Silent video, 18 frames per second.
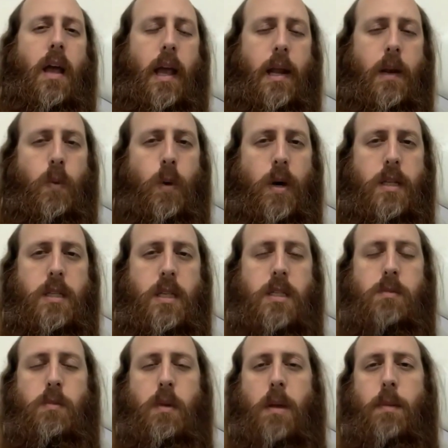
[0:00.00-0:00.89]
and what
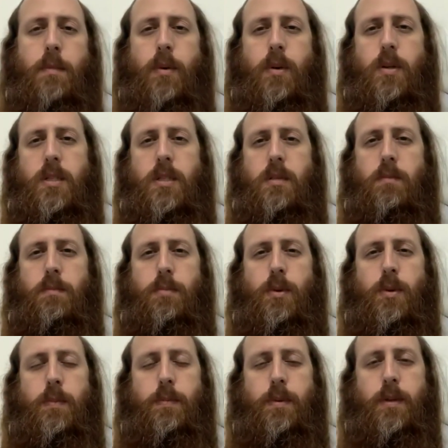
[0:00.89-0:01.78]
is my pers-
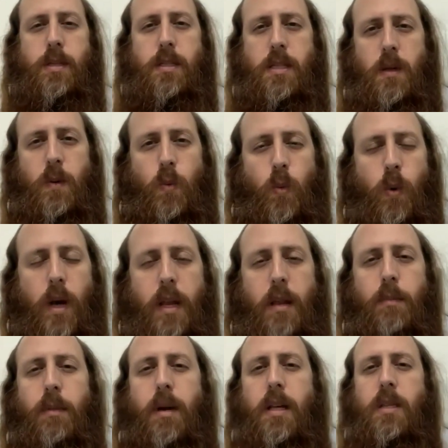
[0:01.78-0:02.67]
purpose and what am
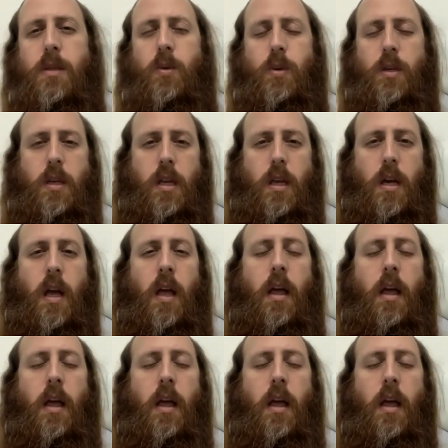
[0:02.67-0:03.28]
i doing here